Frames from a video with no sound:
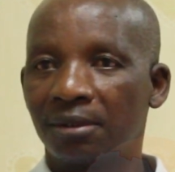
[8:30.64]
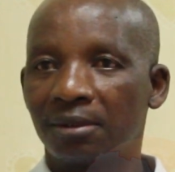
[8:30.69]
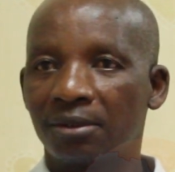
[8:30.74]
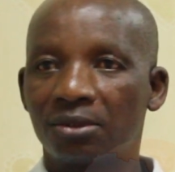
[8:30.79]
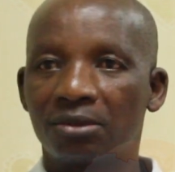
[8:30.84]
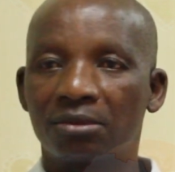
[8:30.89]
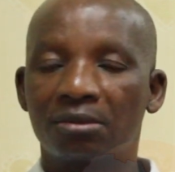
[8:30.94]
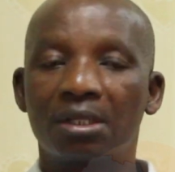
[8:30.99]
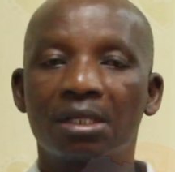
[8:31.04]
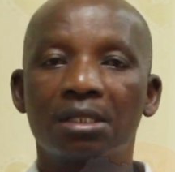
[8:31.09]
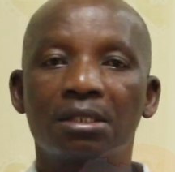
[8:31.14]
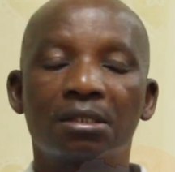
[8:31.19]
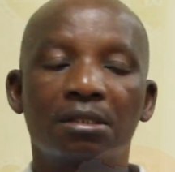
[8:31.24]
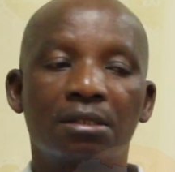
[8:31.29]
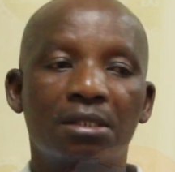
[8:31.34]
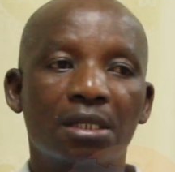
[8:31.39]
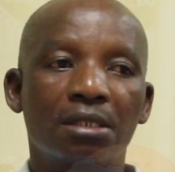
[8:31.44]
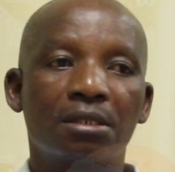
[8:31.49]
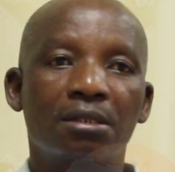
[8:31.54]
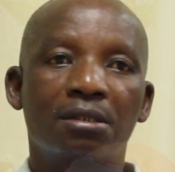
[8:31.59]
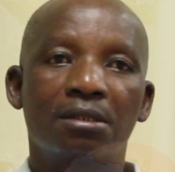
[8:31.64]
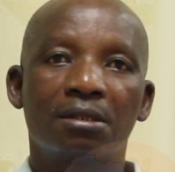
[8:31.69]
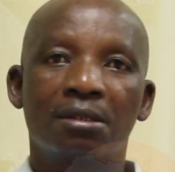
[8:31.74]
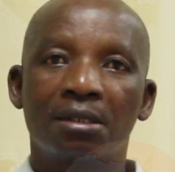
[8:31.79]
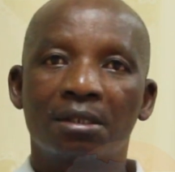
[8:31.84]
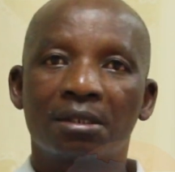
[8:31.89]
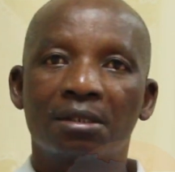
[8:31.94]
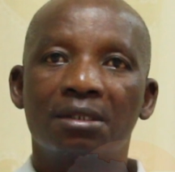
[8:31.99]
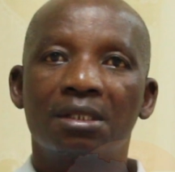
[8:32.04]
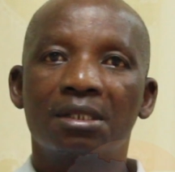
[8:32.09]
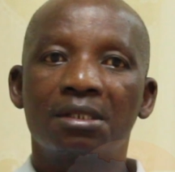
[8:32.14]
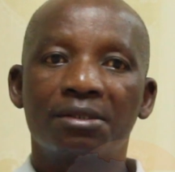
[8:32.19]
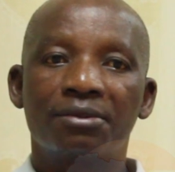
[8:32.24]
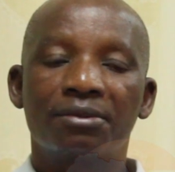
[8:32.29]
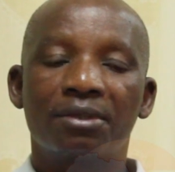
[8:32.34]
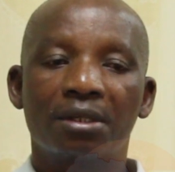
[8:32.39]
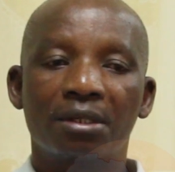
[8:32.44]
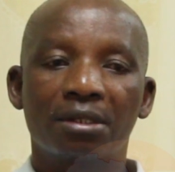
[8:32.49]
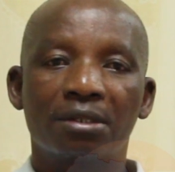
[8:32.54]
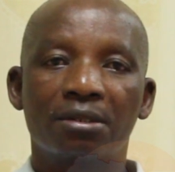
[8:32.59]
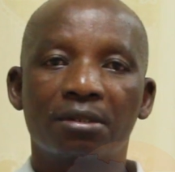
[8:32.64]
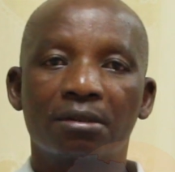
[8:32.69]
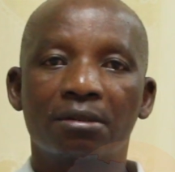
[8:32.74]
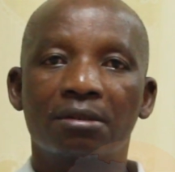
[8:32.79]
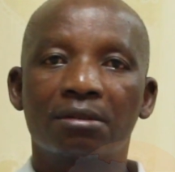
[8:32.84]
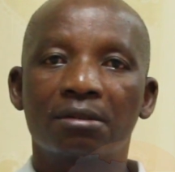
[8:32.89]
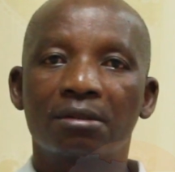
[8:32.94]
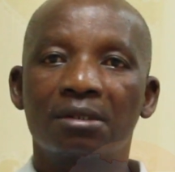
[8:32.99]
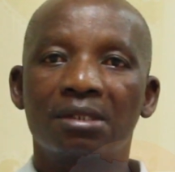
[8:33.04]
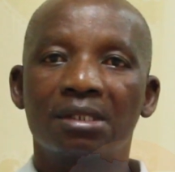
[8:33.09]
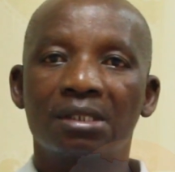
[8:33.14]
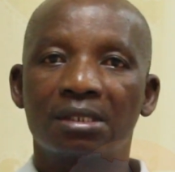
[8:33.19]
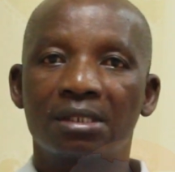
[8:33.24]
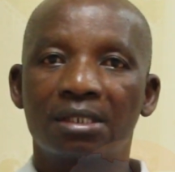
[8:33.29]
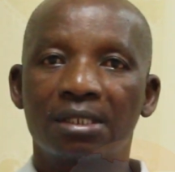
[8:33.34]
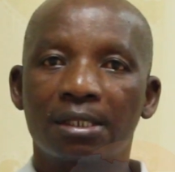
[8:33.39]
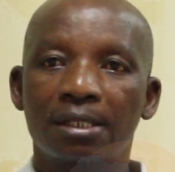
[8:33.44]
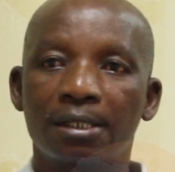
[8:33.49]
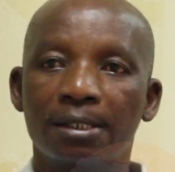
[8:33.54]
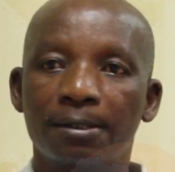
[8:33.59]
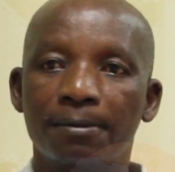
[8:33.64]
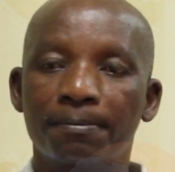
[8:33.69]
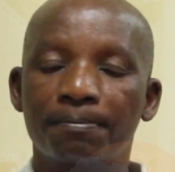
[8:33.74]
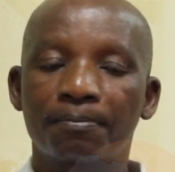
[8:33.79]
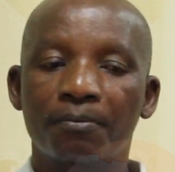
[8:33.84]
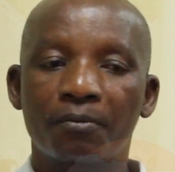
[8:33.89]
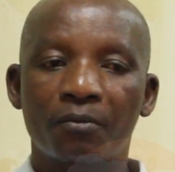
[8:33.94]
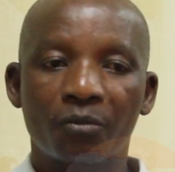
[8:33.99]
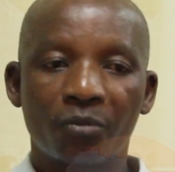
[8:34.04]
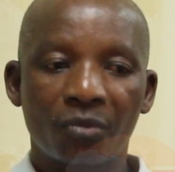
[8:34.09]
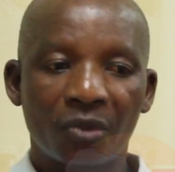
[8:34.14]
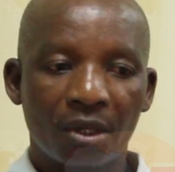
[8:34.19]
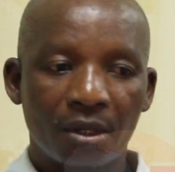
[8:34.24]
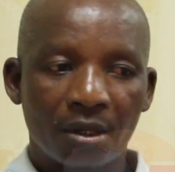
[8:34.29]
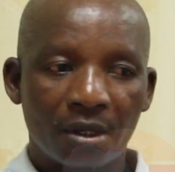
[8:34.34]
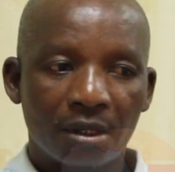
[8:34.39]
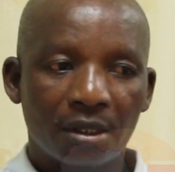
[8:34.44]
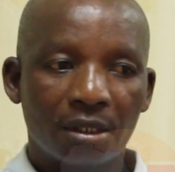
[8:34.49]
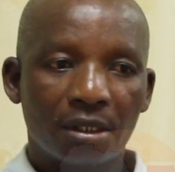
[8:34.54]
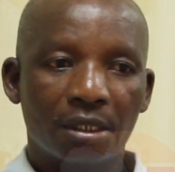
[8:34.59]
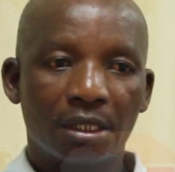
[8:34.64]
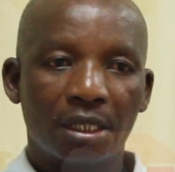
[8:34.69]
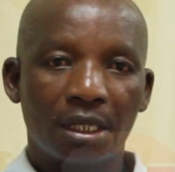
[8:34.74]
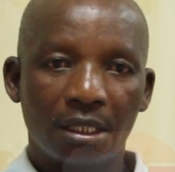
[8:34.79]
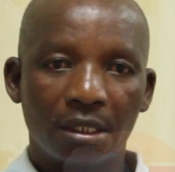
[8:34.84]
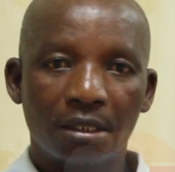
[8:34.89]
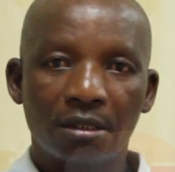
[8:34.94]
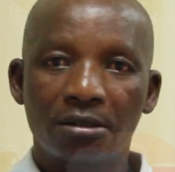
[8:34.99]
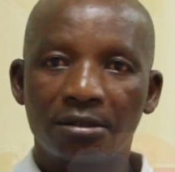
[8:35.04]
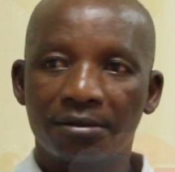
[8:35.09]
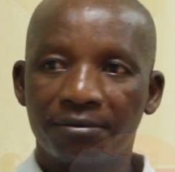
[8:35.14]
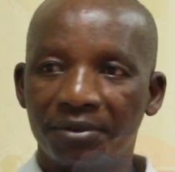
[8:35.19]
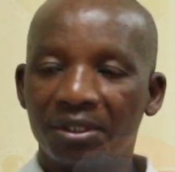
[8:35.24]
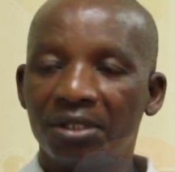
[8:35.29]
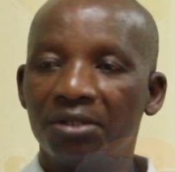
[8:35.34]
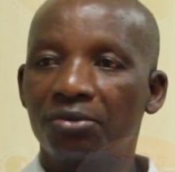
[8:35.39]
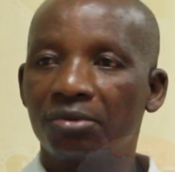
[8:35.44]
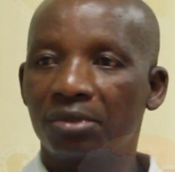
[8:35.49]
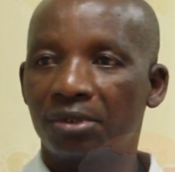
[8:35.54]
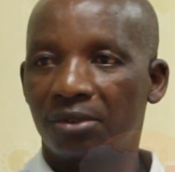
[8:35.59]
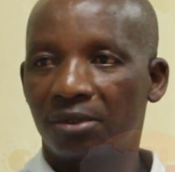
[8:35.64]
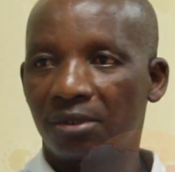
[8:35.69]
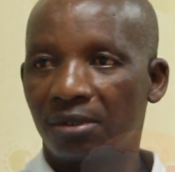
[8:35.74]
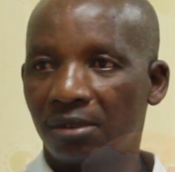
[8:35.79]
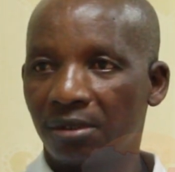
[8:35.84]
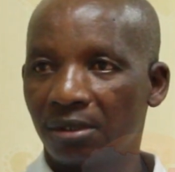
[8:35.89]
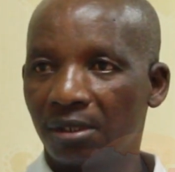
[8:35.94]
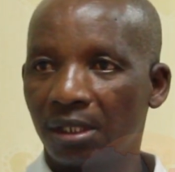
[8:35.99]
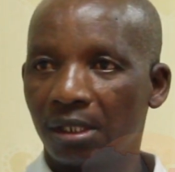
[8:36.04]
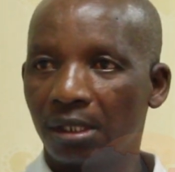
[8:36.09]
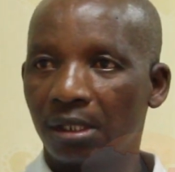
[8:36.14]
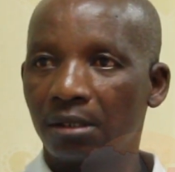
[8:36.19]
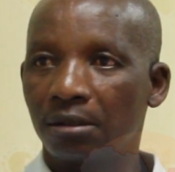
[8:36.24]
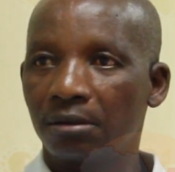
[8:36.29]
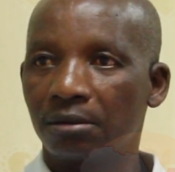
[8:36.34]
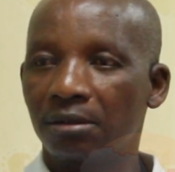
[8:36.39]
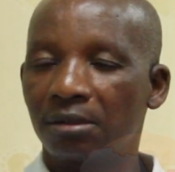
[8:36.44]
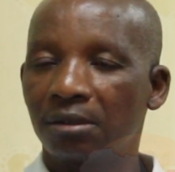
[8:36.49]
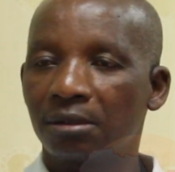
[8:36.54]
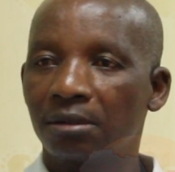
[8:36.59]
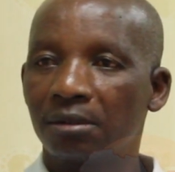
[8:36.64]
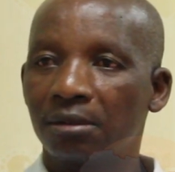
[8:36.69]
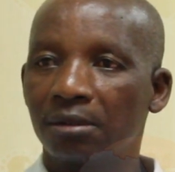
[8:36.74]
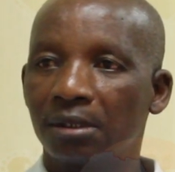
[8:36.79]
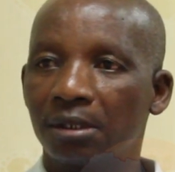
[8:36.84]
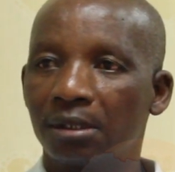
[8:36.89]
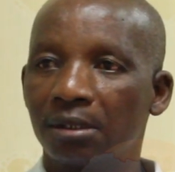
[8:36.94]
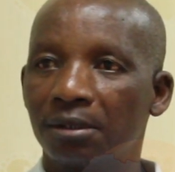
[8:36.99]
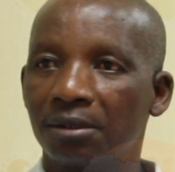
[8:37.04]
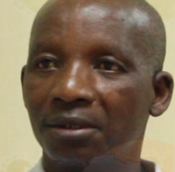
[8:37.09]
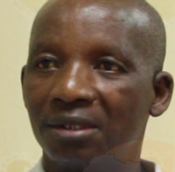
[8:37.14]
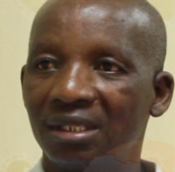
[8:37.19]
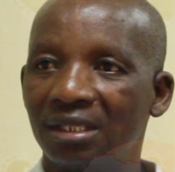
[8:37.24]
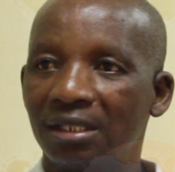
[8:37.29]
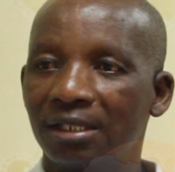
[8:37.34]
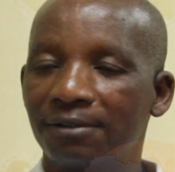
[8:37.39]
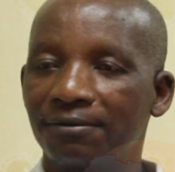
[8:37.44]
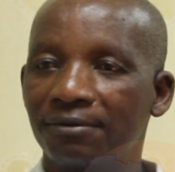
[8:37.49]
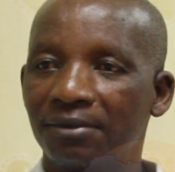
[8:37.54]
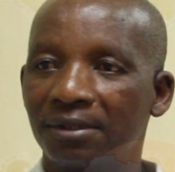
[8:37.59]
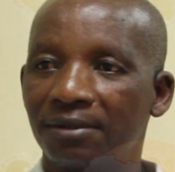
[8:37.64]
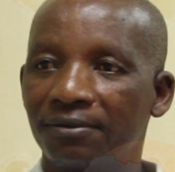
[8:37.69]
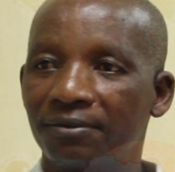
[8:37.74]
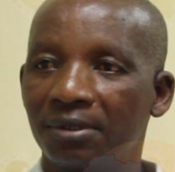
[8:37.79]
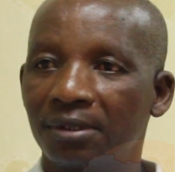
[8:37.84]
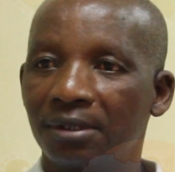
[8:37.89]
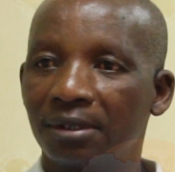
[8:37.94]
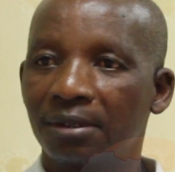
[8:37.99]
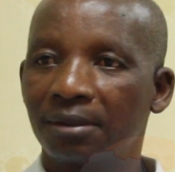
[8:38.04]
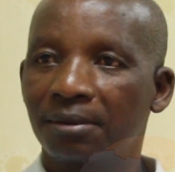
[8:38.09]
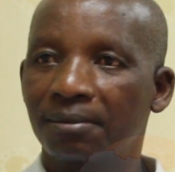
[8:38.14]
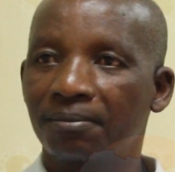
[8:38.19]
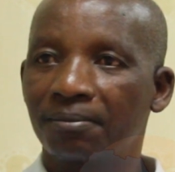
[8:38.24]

So that is the reason there's a lot of interest around the AfCFTA.